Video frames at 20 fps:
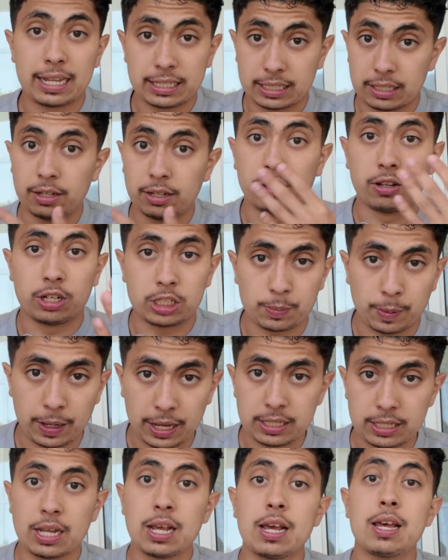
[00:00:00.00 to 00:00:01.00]
That's another
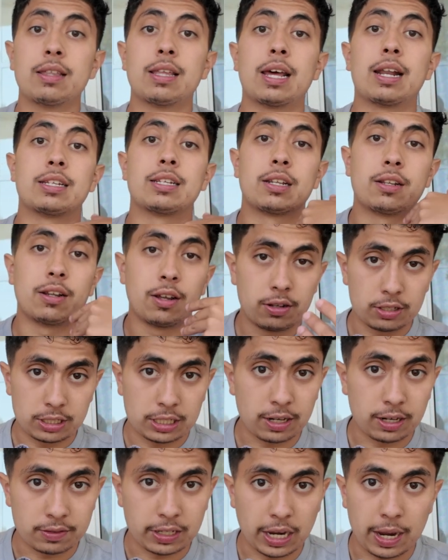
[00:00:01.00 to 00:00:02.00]
expense. That is another
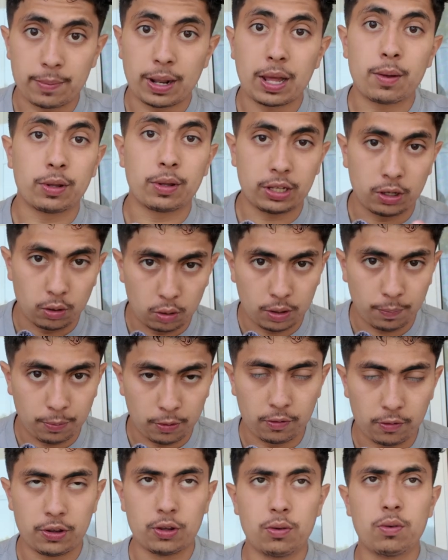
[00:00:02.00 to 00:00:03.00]
set of timeline when they go and
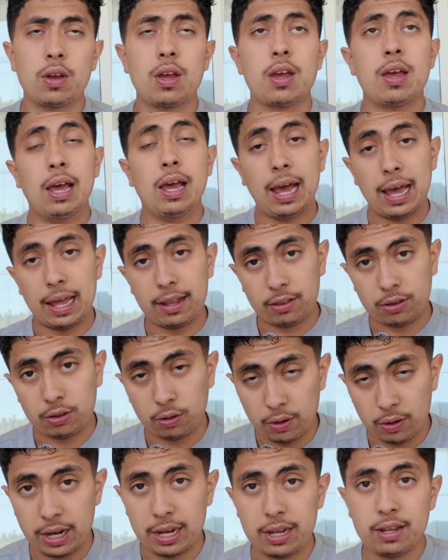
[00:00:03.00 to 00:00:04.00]
approve you. And
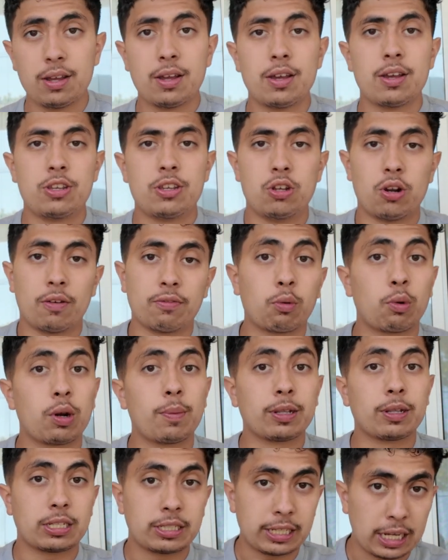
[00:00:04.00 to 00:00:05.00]
three, you don't have to worry
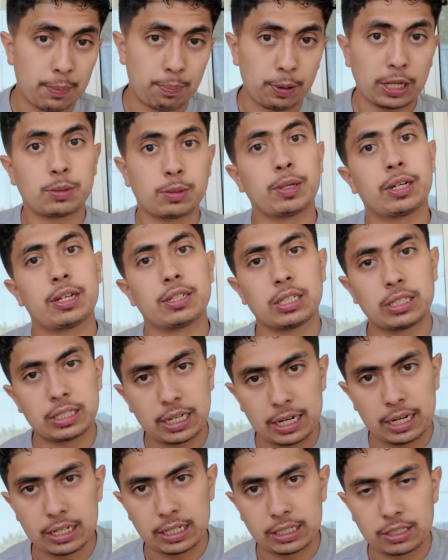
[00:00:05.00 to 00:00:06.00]
about the tenant placement because the
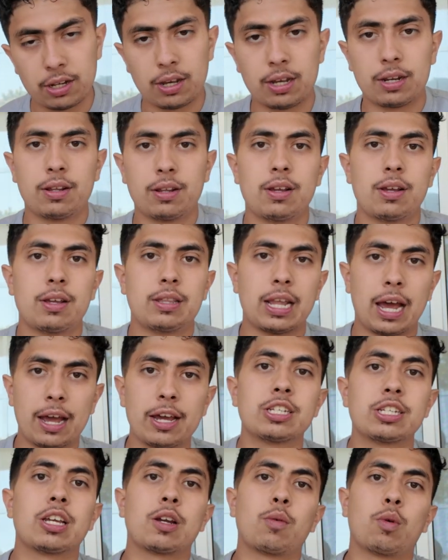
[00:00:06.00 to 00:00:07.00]
tenant is good. Now
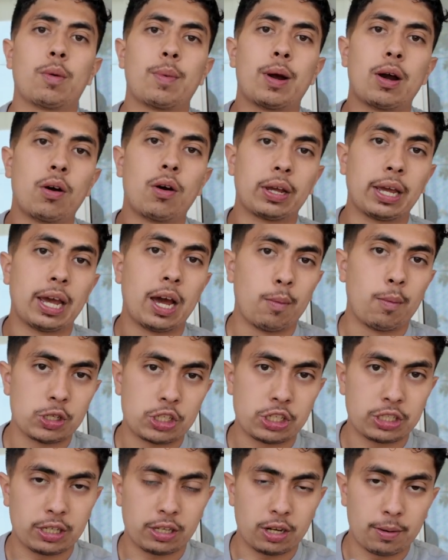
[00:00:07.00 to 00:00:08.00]
you just need to worry about, okay, how
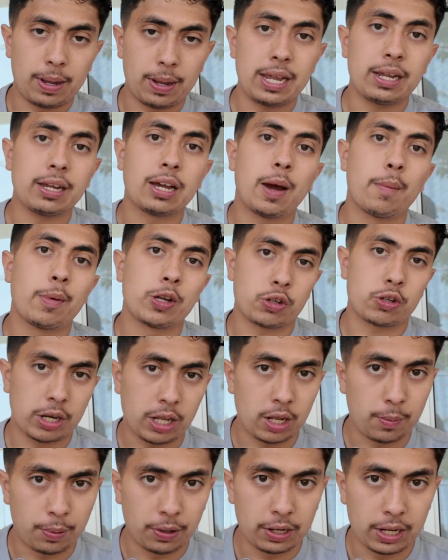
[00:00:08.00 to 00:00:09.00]
much is it gonna make? How much do I
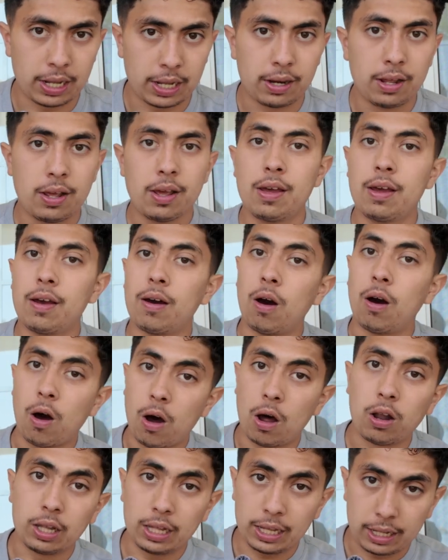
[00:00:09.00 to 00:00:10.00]
need to put in?
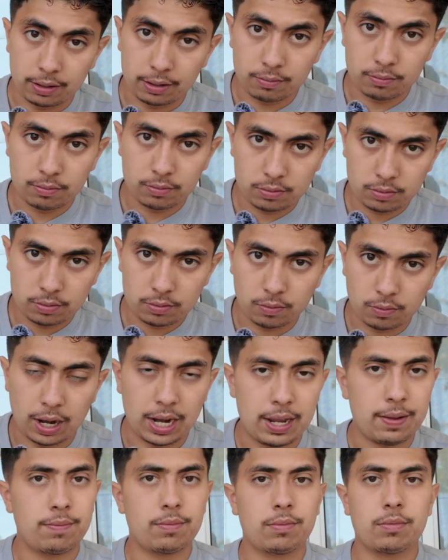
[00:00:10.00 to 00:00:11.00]
All in,
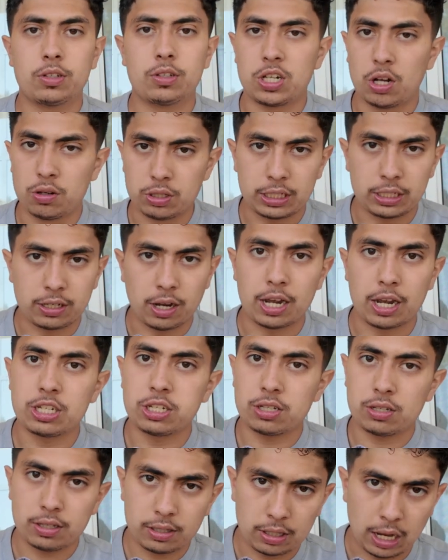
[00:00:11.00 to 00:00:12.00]
right? Closing
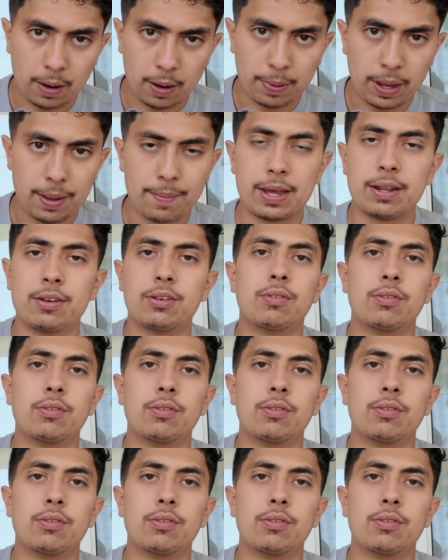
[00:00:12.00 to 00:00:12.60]
costs, down payment.